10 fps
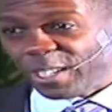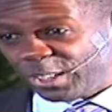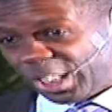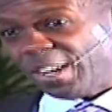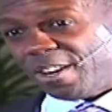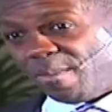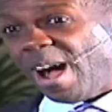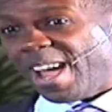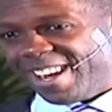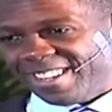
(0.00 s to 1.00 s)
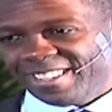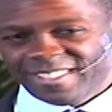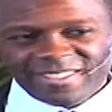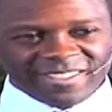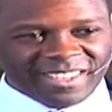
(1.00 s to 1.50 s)
Jeremiah.
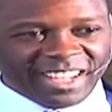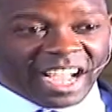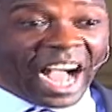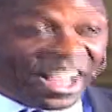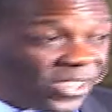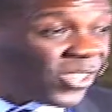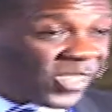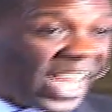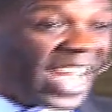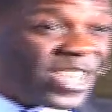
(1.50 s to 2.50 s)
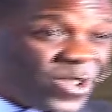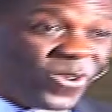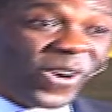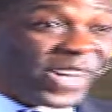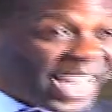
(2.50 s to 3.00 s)
Others say, you are